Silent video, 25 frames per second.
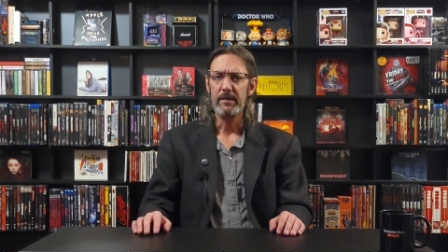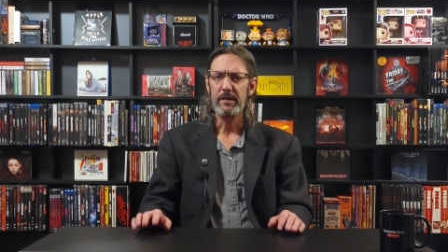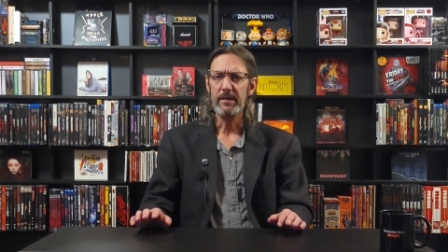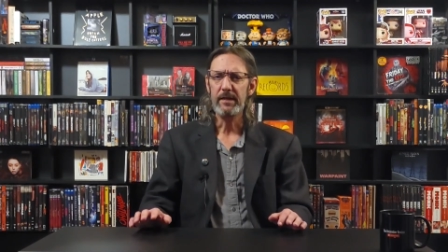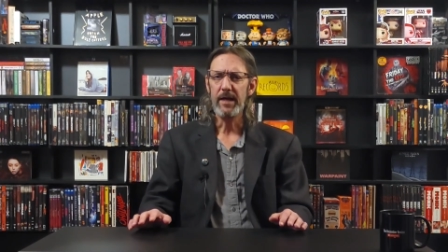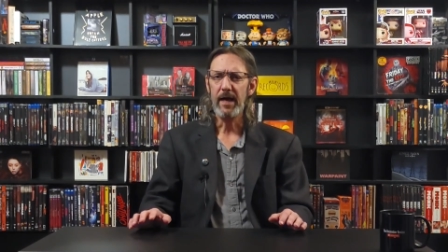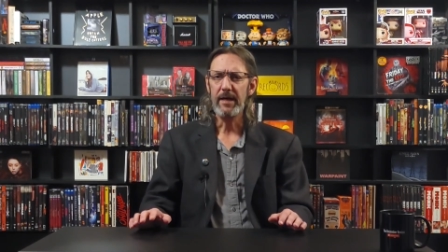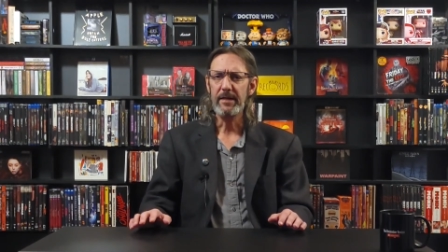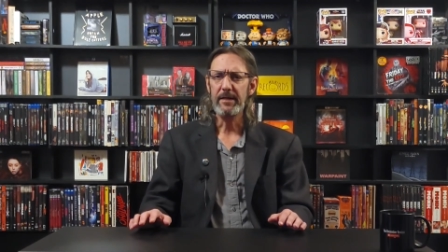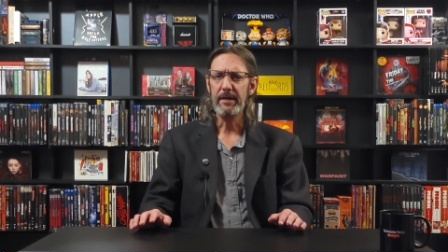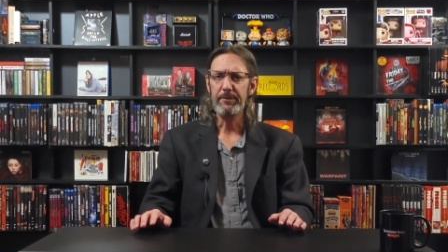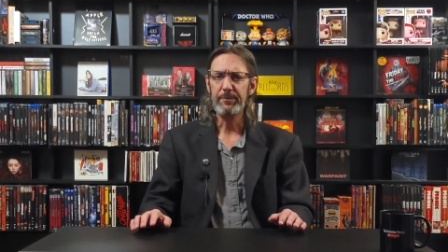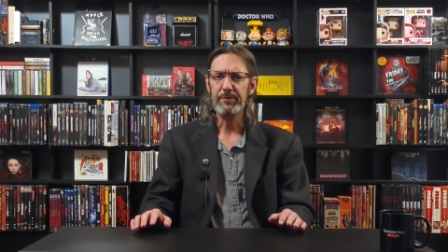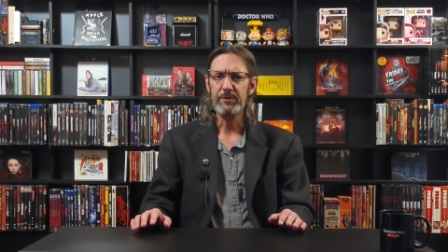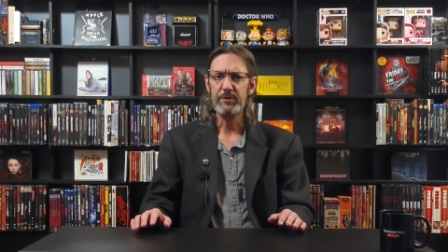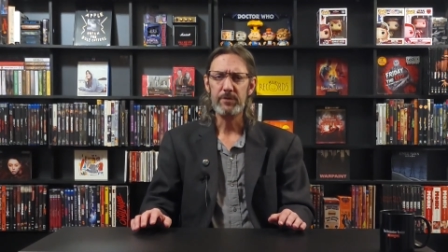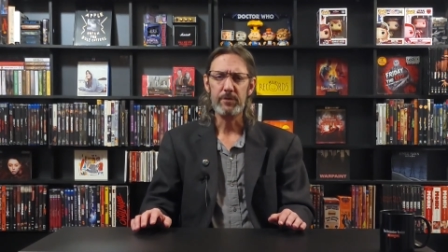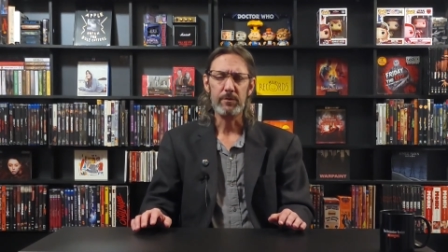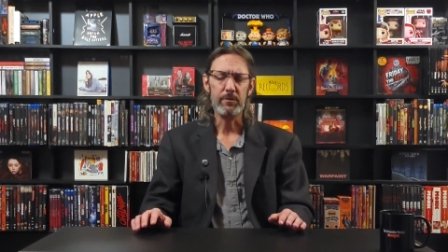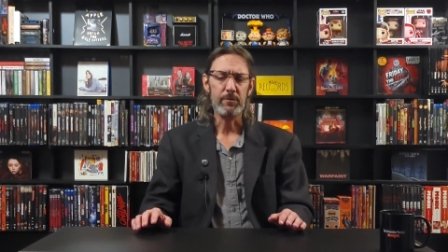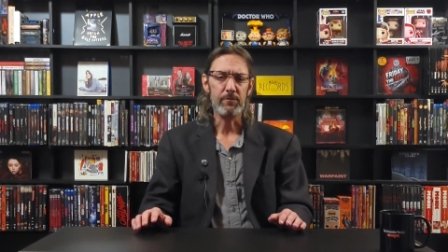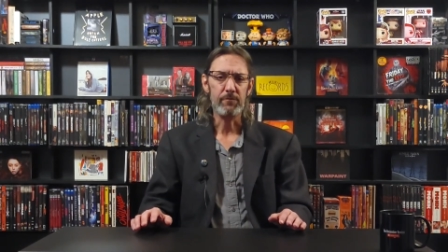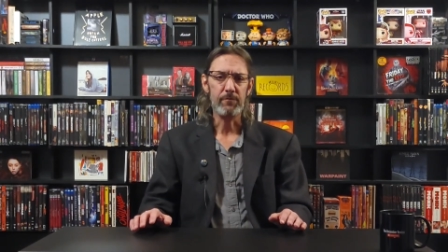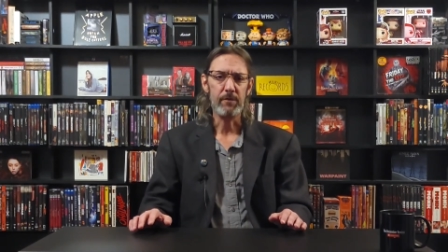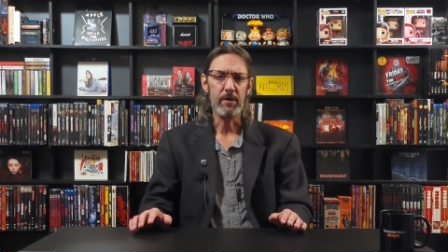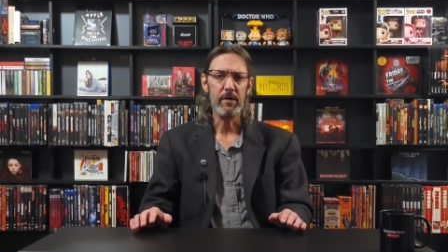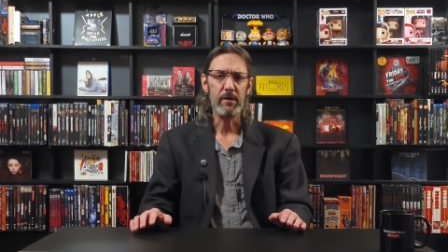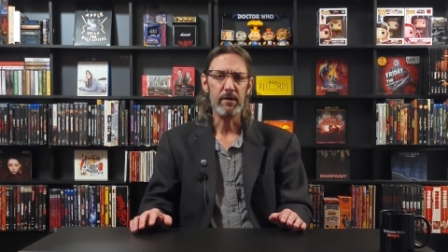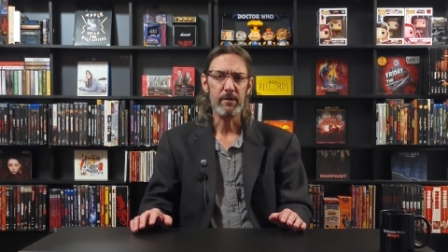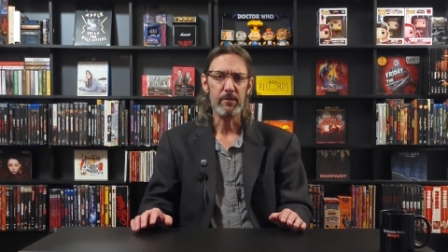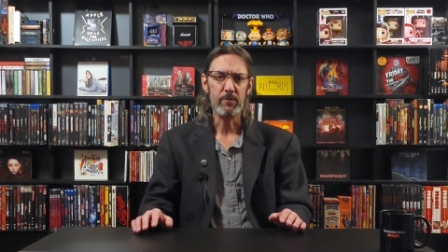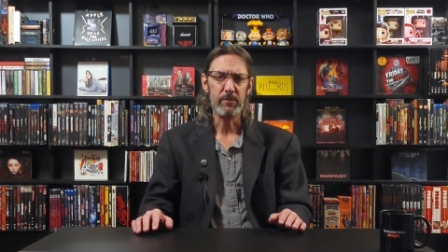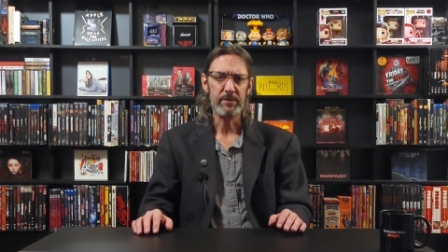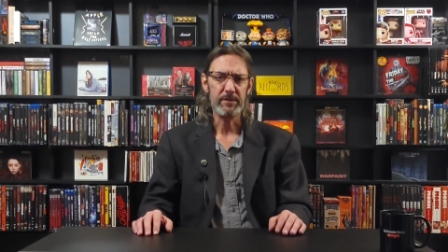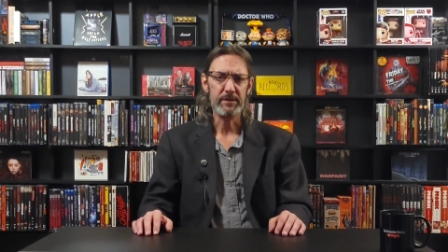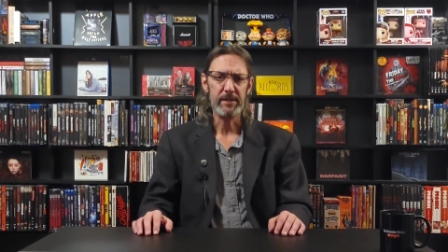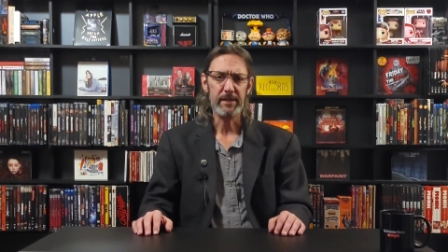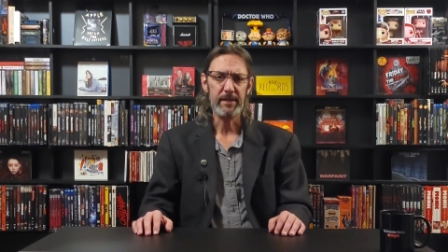The nine episode run
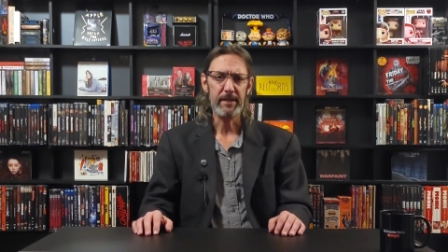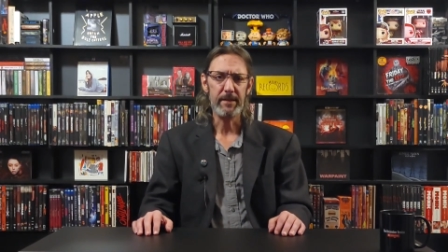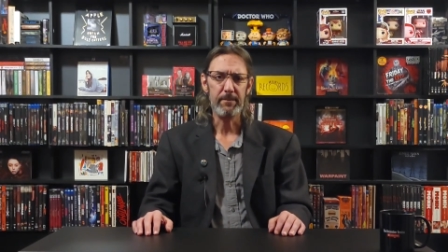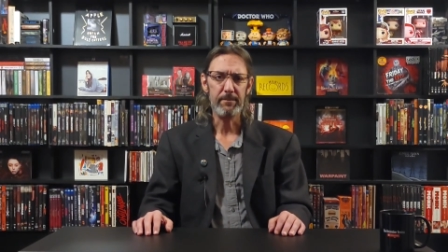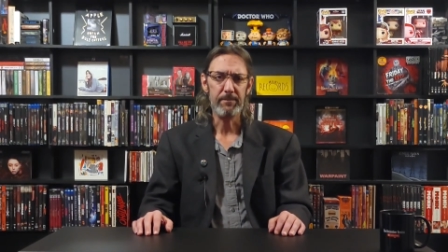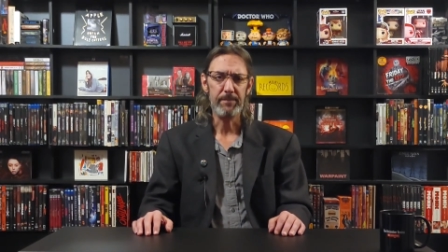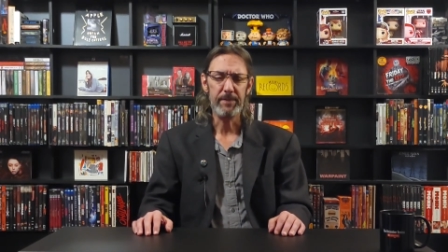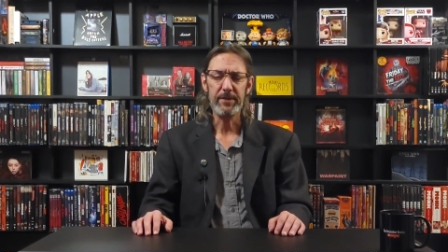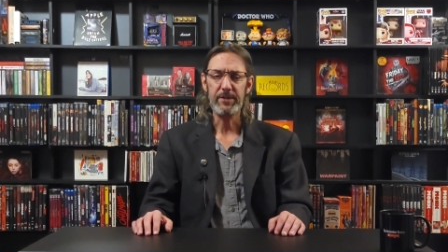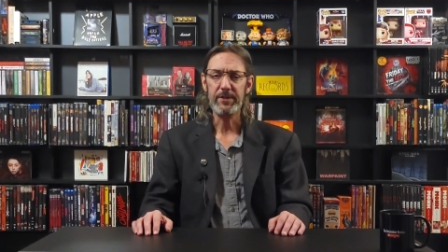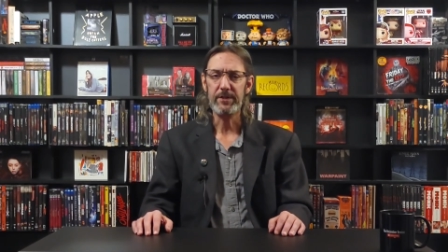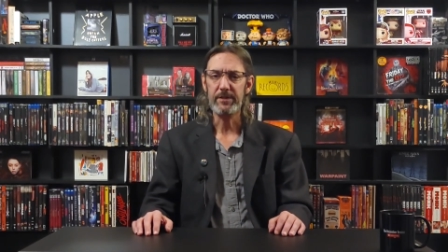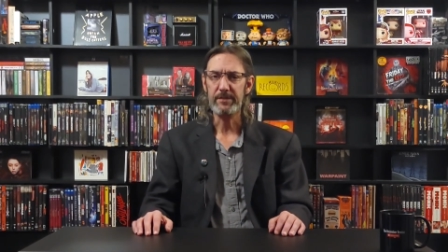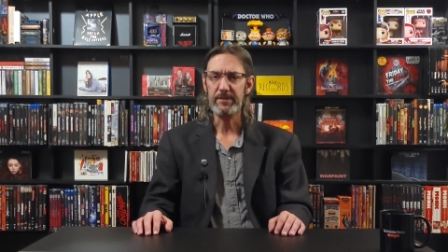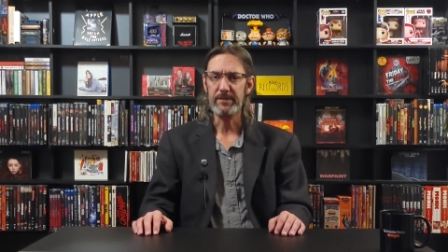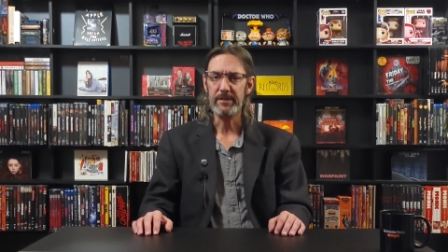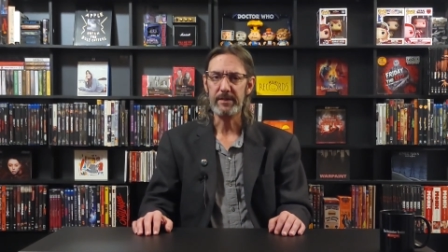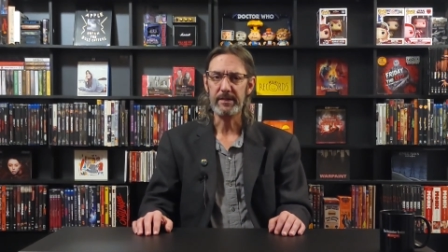was an ambitious